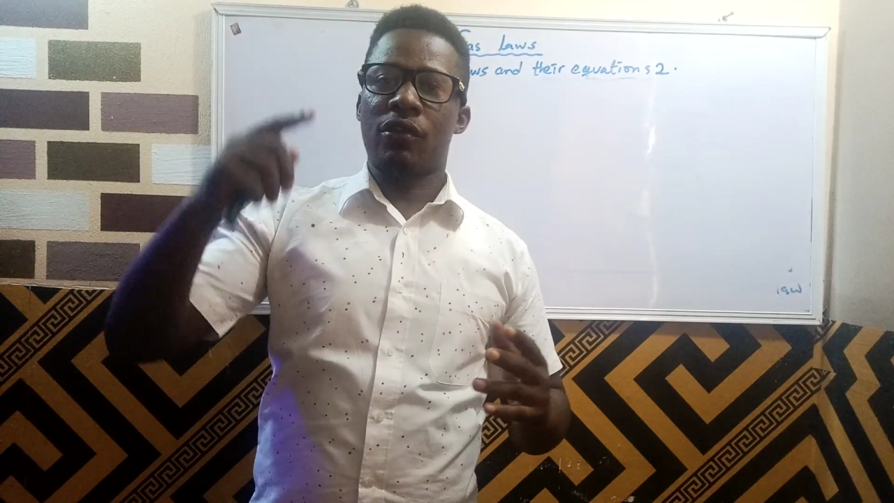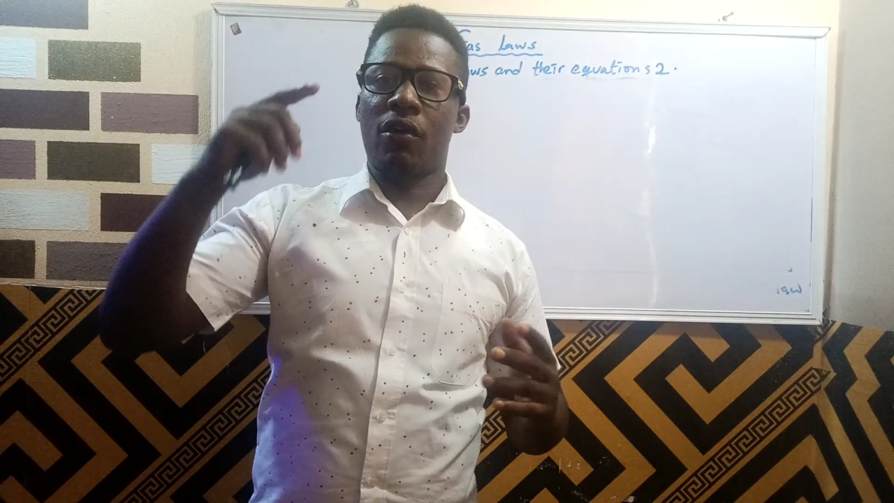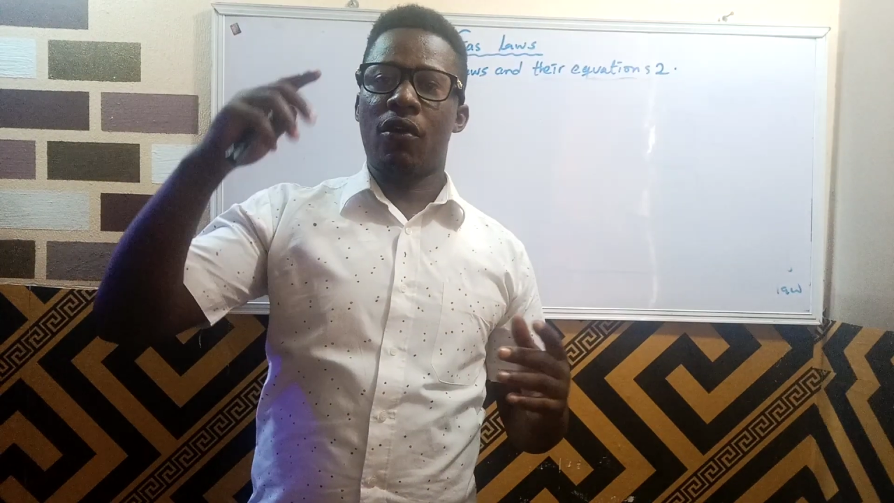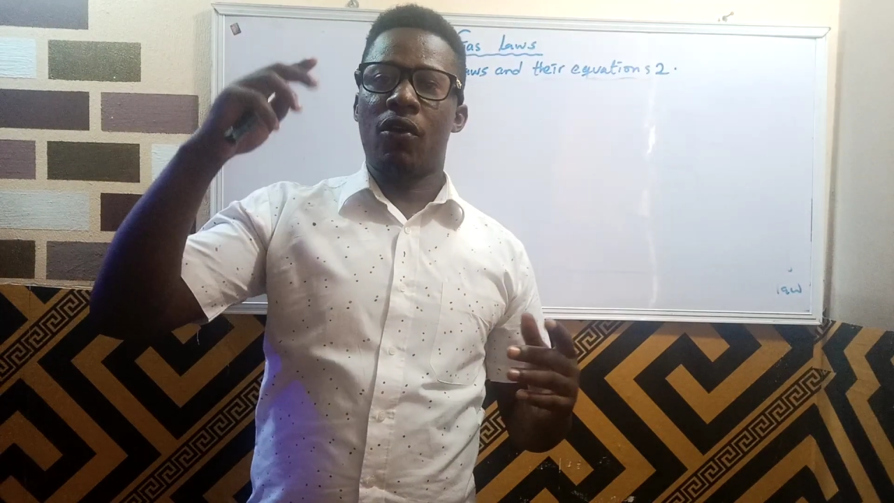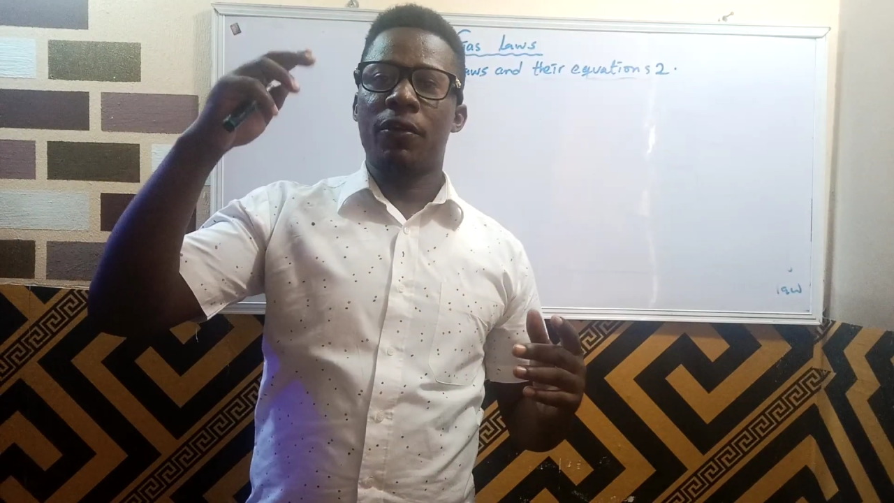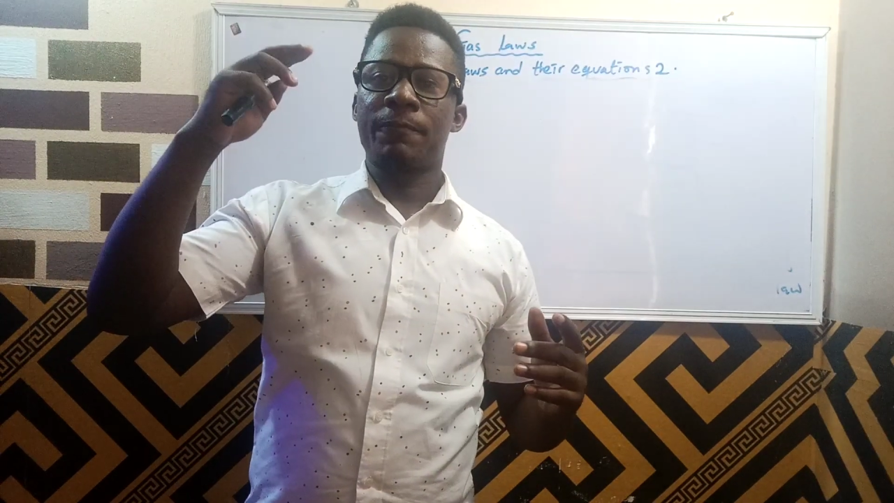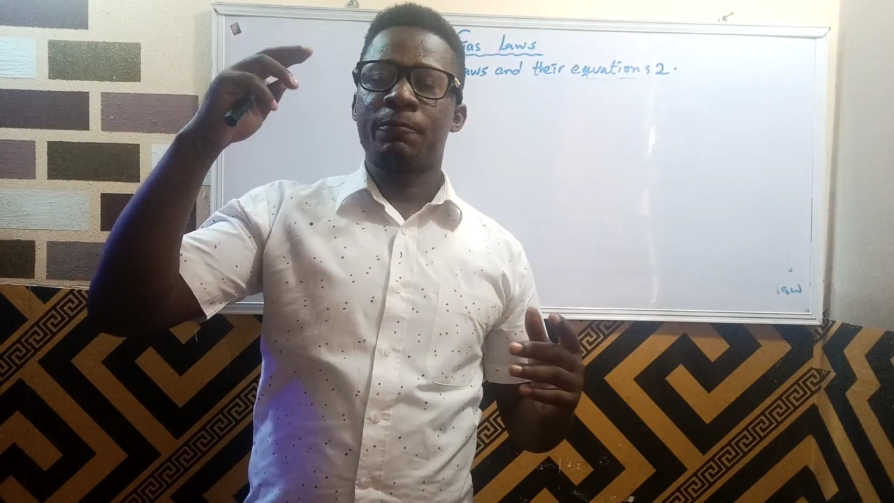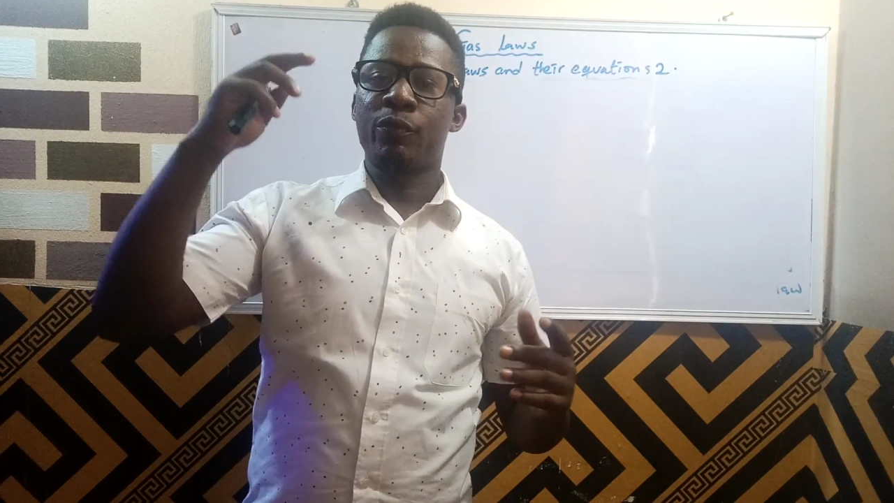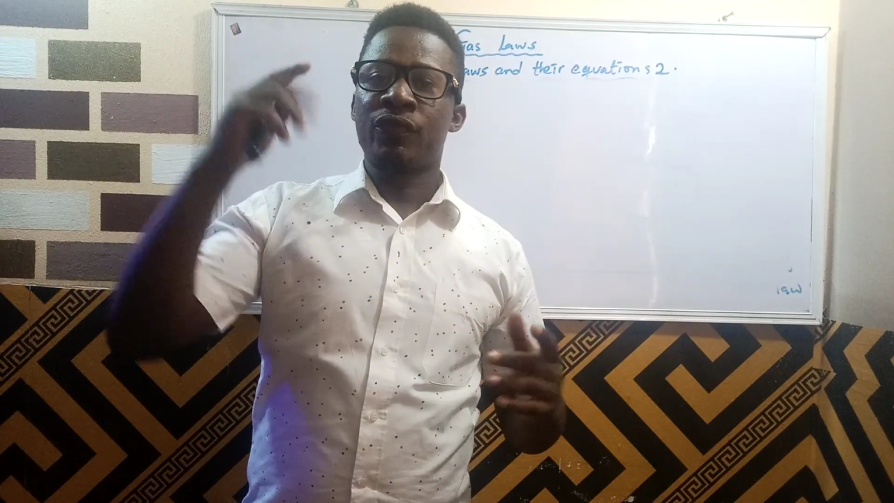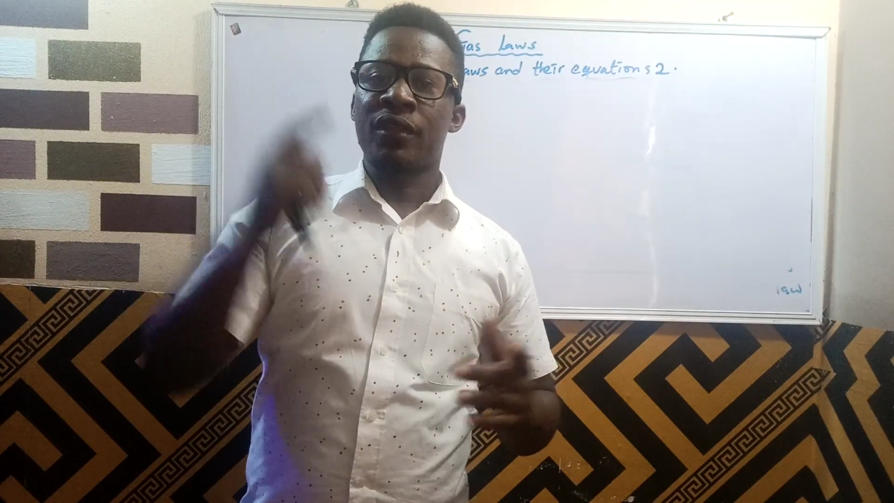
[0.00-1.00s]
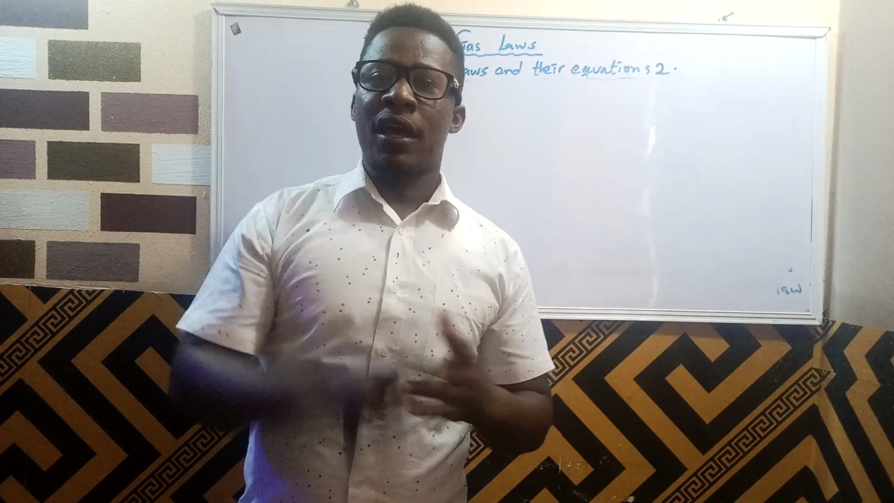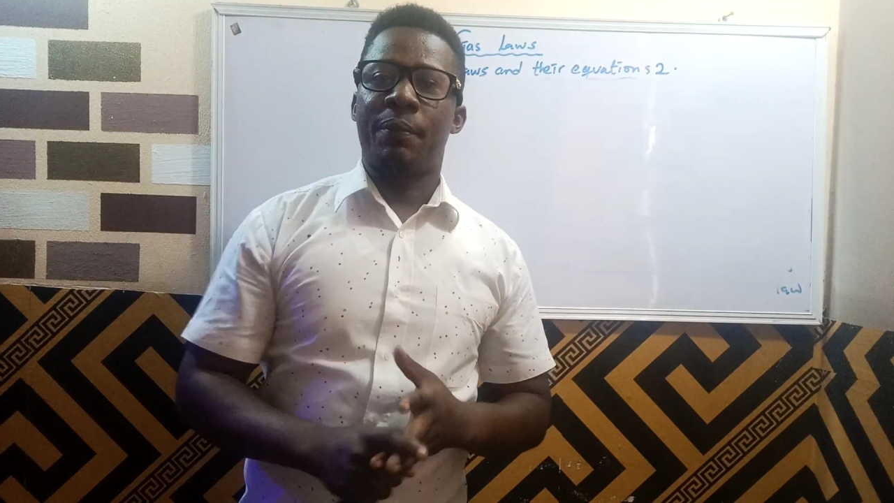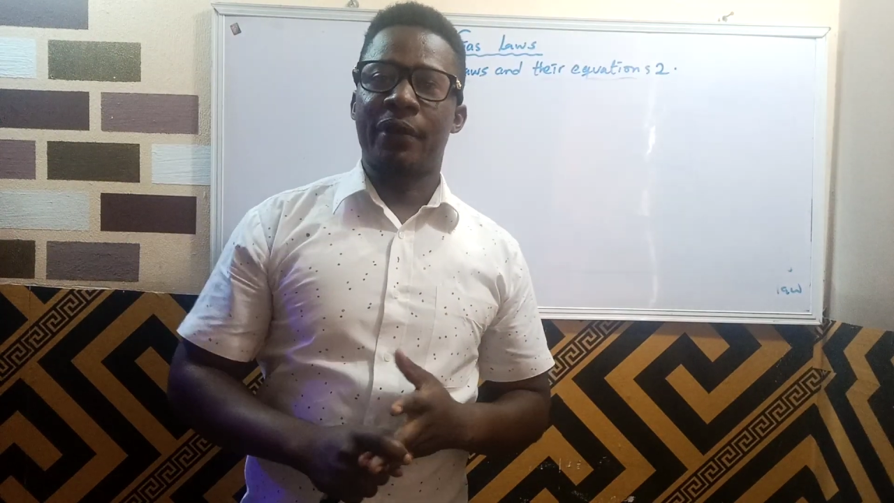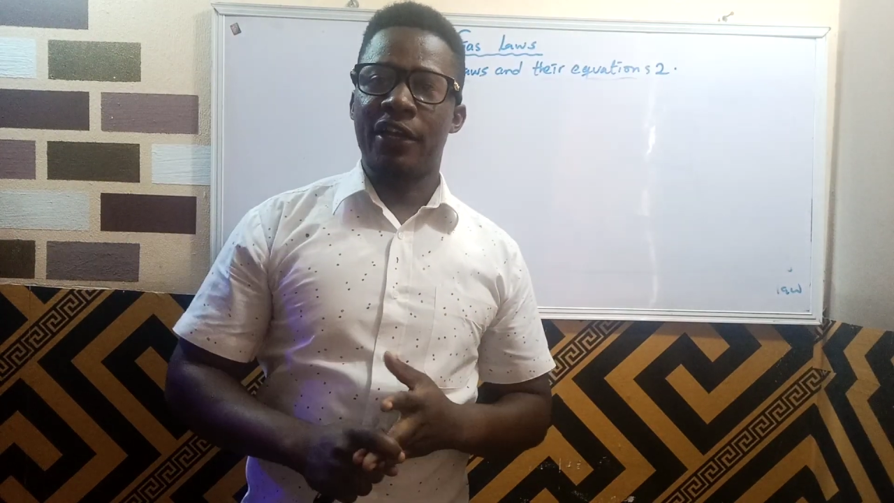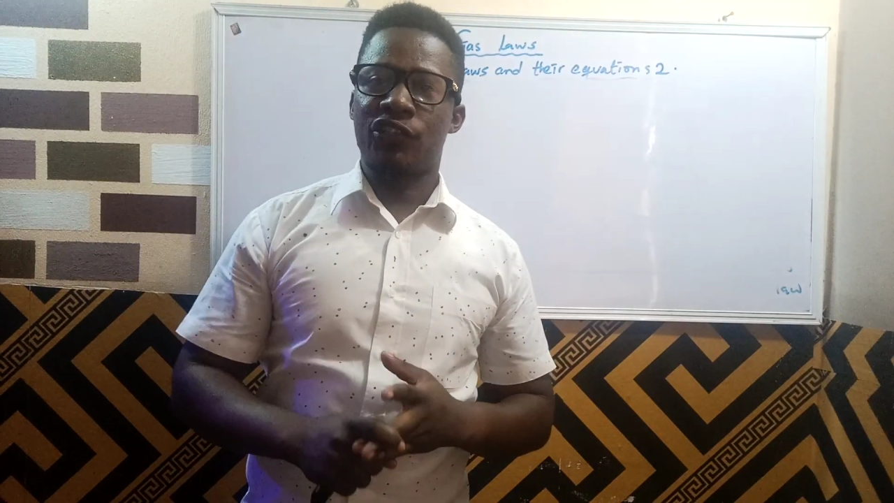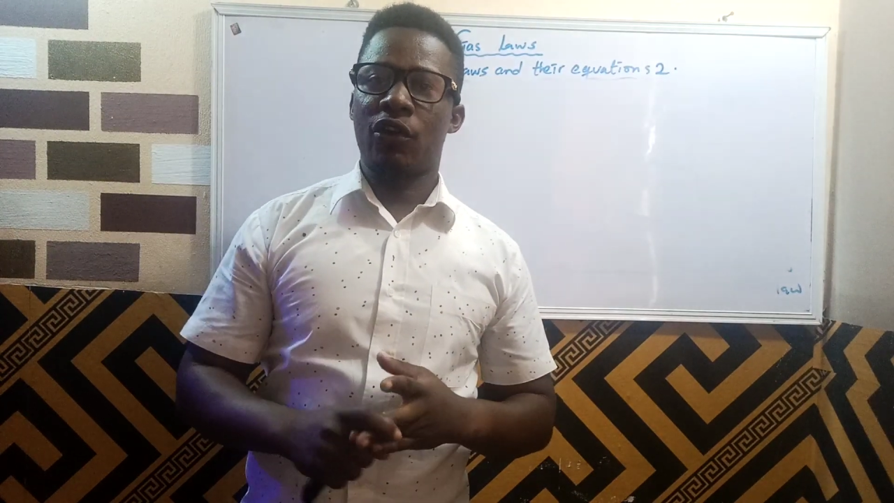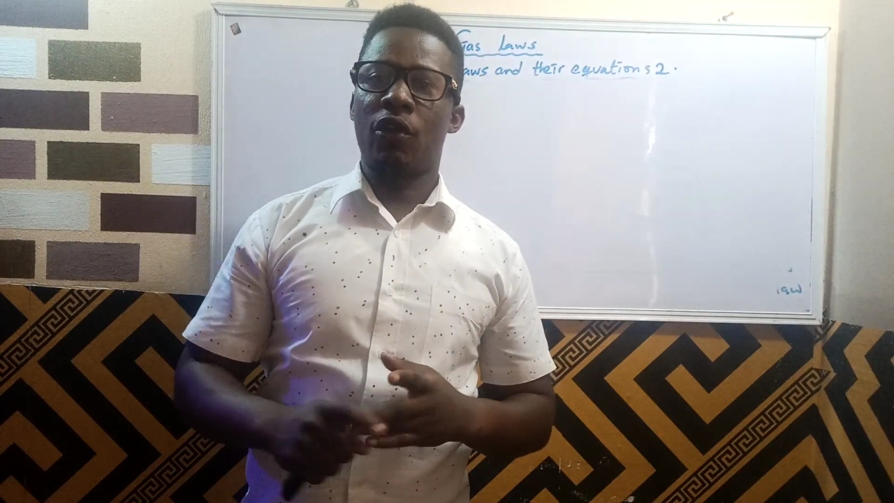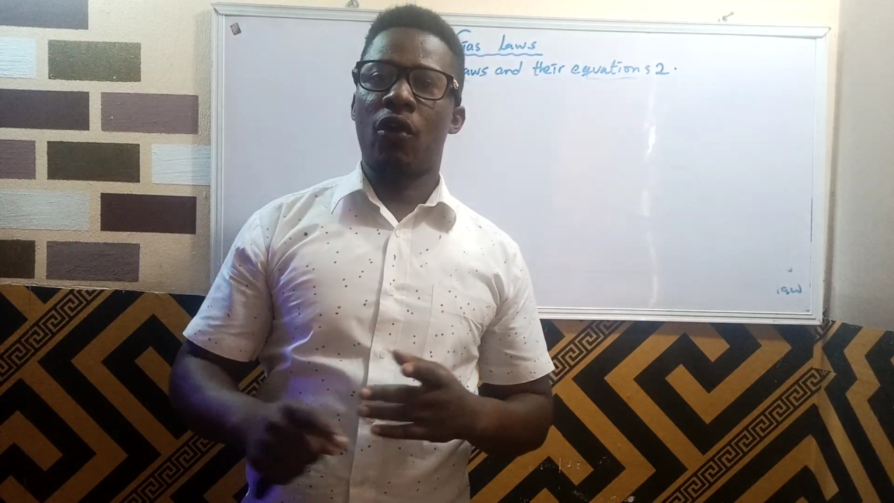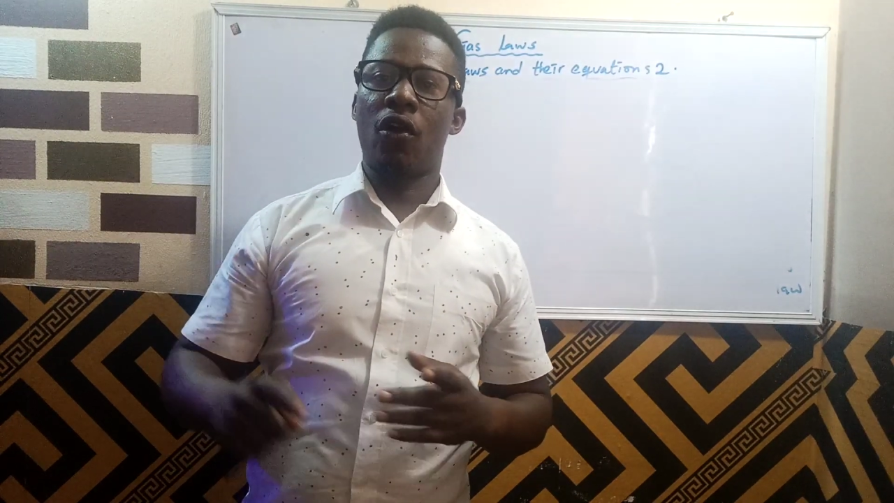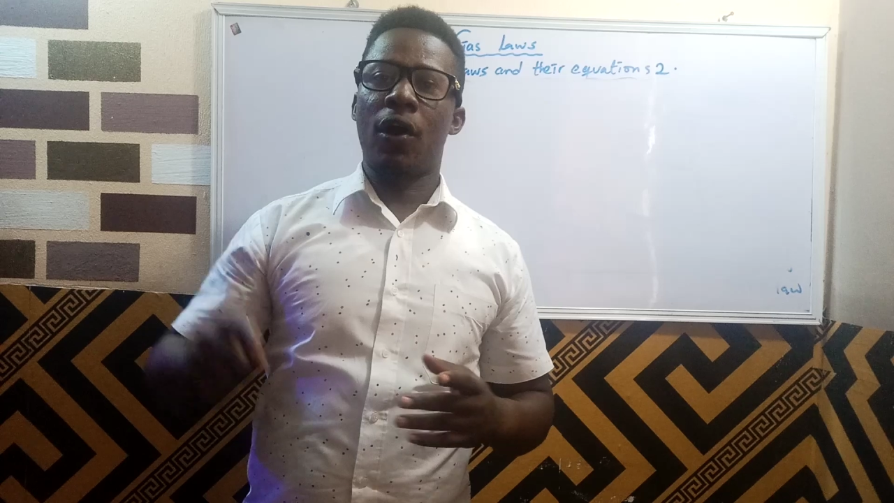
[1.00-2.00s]
law, pressure
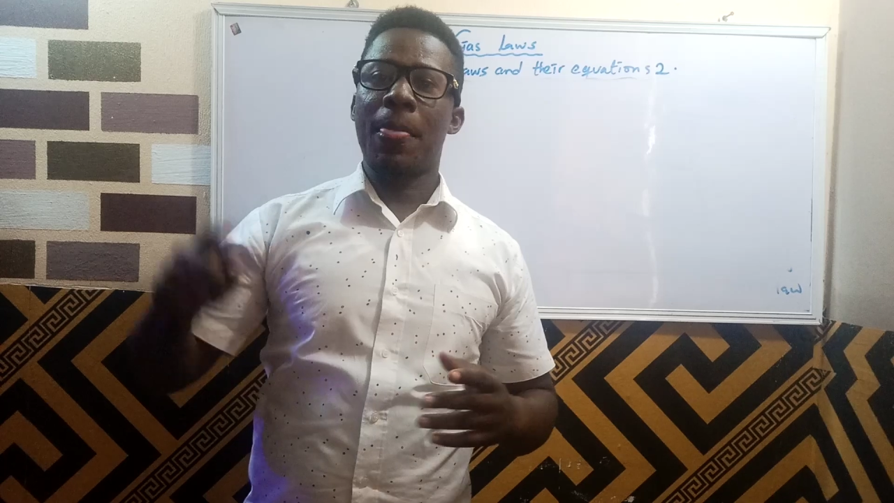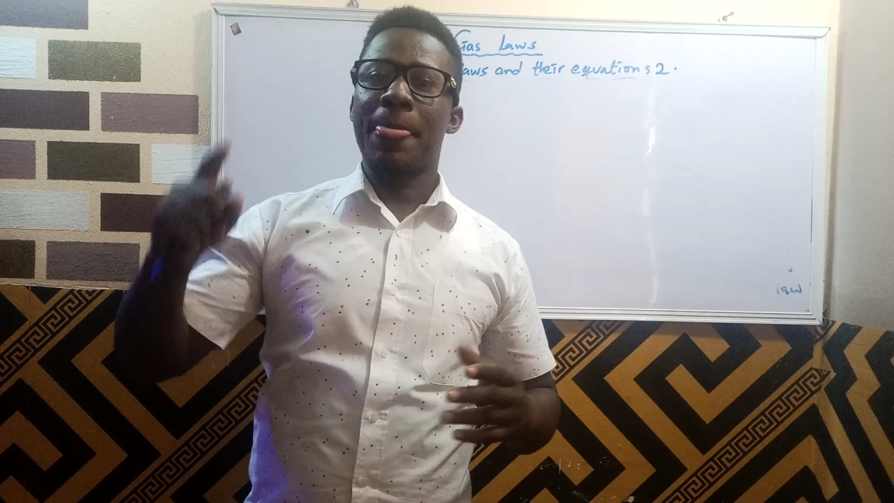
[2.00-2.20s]
law,